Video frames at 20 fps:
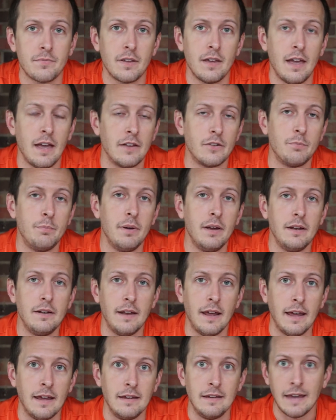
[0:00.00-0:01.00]
has been
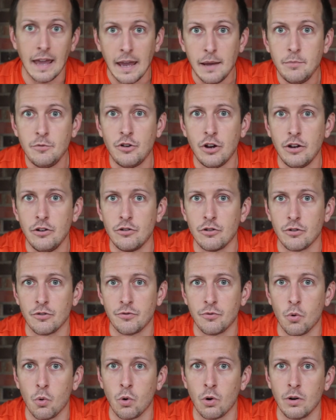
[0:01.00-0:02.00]
a game changer
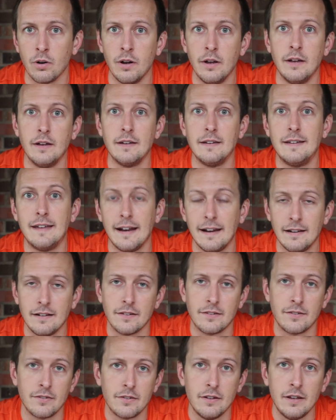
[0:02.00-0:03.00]
for getting to
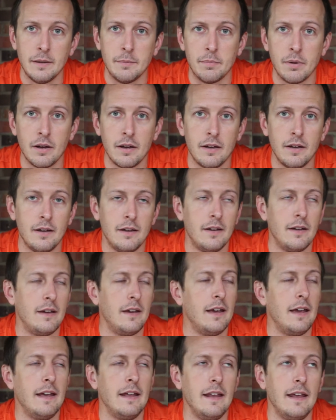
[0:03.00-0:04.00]
sleep.
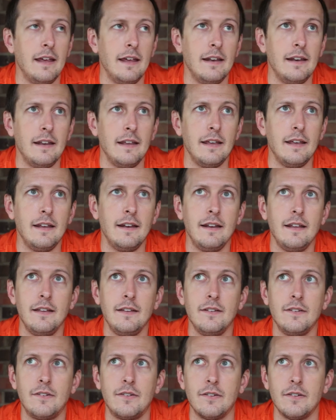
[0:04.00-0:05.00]
It
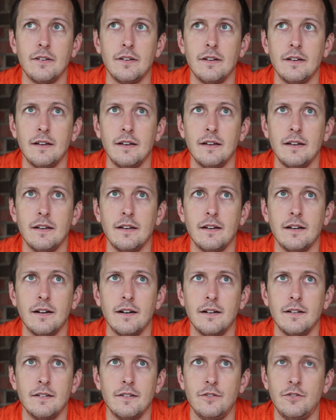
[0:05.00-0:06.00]
is
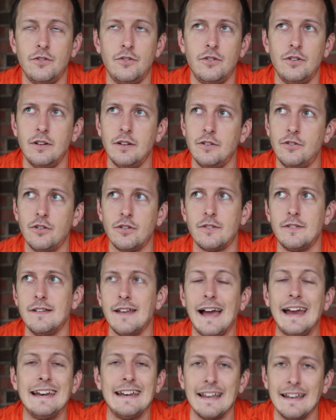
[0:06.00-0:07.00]
just
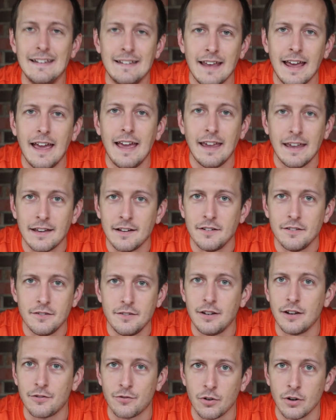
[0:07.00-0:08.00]
night and day
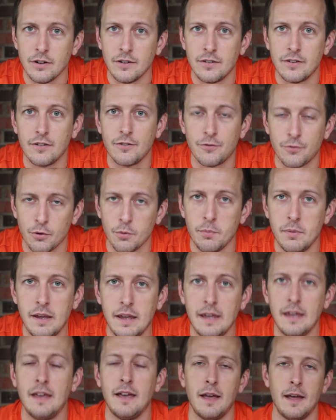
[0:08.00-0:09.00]
difference for
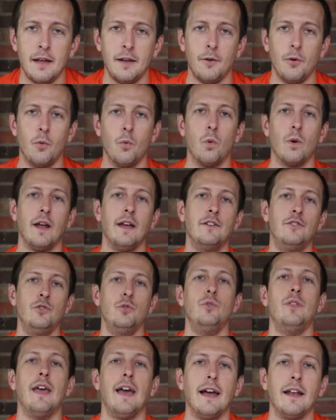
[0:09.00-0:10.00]
me when I
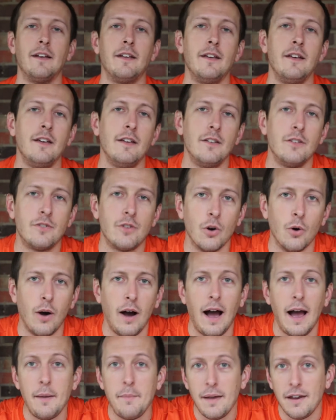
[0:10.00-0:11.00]
do that. So
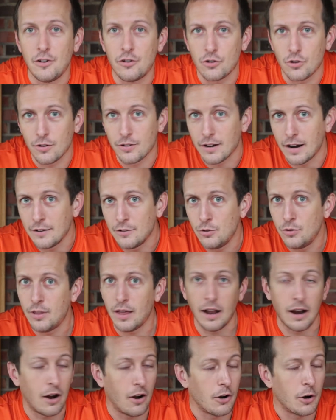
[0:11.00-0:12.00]
I make sure that I do
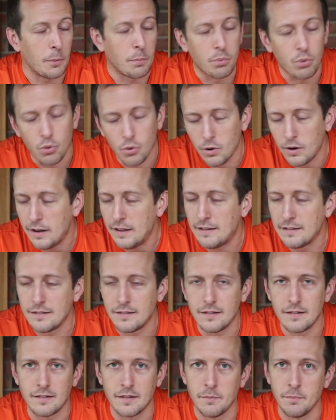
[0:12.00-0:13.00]
that on a pretty
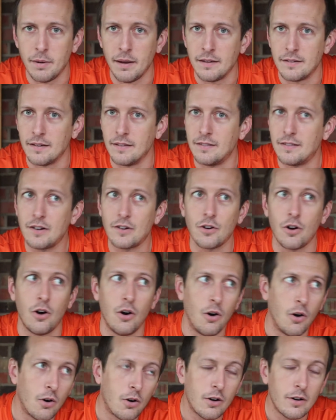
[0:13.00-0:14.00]
consistent basis. There
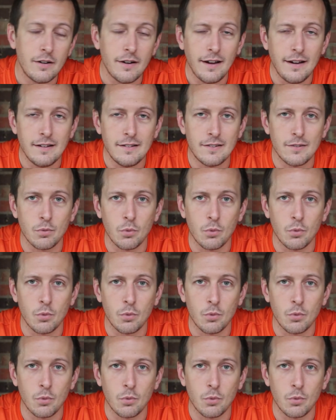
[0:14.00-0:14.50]
are nights